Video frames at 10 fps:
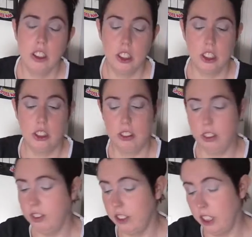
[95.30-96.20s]
just from
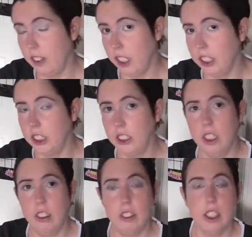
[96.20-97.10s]
the fibre lash.
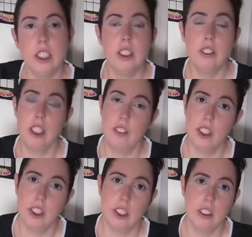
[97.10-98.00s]
However, it is very
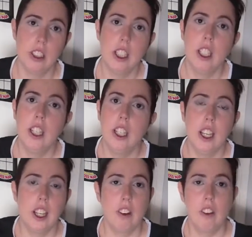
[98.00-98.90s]
personal.
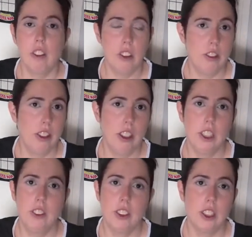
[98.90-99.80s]
Again, with all of Younique's
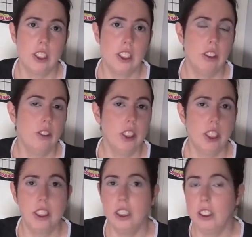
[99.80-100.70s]
products, all
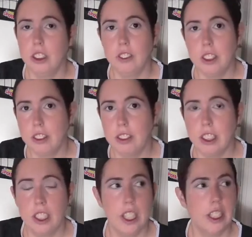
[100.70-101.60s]
presenters use them
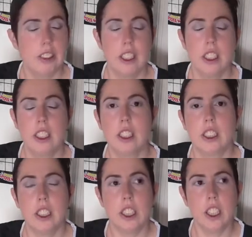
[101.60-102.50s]
differently. It's
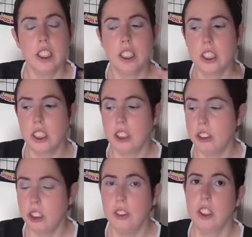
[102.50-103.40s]
fantastic. It's so
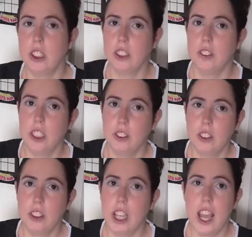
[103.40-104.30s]
super
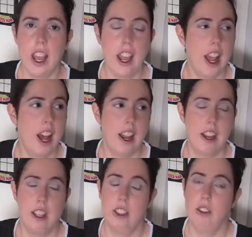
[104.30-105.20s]
customisable, and
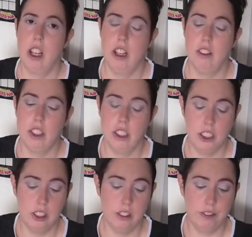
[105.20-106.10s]
that's why I love it.
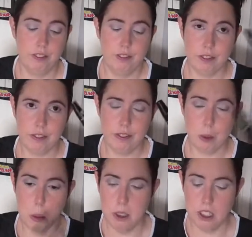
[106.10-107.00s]
So,
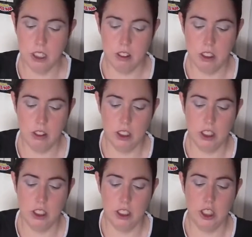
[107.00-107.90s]
I'm going to go on with
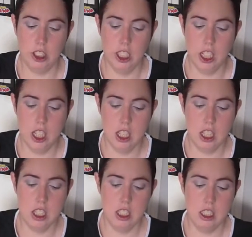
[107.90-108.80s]
the gel.